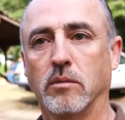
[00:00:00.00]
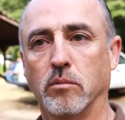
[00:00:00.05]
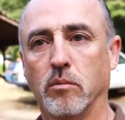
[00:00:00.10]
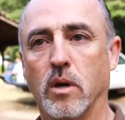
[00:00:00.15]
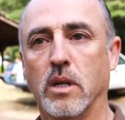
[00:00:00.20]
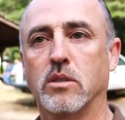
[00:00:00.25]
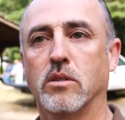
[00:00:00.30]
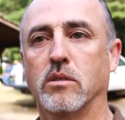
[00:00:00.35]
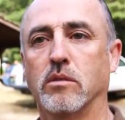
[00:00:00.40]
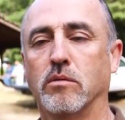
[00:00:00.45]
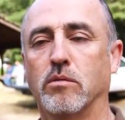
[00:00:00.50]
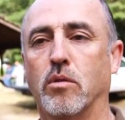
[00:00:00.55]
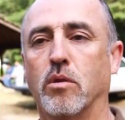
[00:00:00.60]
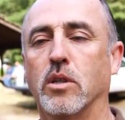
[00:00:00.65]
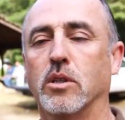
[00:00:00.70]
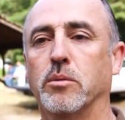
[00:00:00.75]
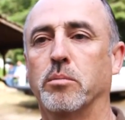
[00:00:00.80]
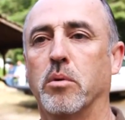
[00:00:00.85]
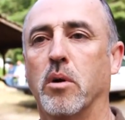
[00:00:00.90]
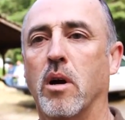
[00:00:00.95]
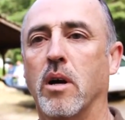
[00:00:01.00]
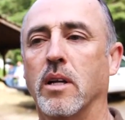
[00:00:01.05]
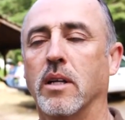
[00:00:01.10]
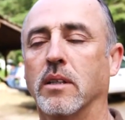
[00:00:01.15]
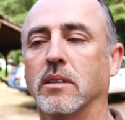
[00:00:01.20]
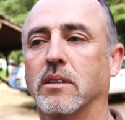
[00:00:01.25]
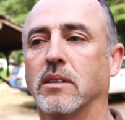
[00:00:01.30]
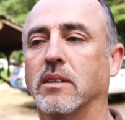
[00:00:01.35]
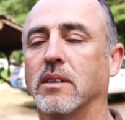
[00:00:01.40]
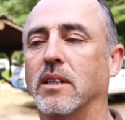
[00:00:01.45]
in Western Forest
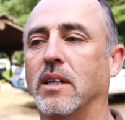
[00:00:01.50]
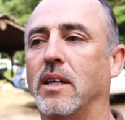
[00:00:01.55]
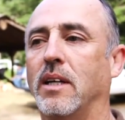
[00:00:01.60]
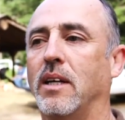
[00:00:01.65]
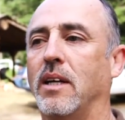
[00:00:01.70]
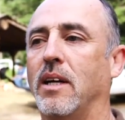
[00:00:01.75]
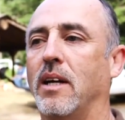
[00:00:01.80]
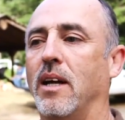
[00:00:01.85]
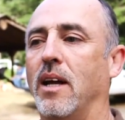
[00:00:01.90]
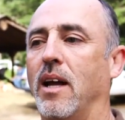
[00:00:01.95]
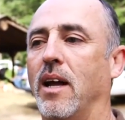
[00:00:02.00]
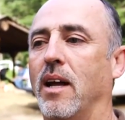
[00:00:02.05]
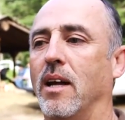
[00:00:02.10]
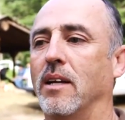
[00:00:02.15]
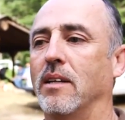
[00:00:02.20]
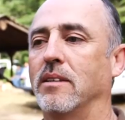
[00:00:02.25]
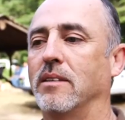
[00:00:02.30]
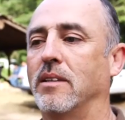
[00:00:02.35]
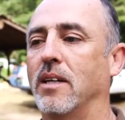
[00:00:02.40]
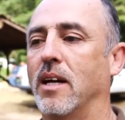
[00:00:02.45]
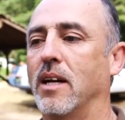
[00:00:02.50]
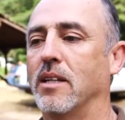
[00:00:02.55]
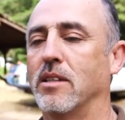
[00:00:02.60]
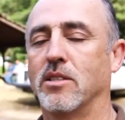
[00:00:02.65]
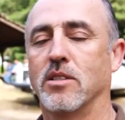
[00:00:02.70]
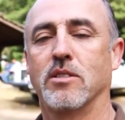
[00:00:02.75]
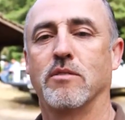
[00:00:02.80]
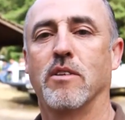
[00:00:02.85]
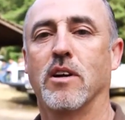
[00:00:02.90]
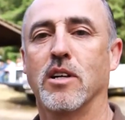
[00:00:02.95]
Products. And
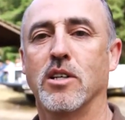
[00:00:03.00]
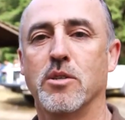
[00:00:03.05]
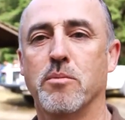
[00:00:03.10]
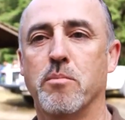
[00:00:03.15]
this is very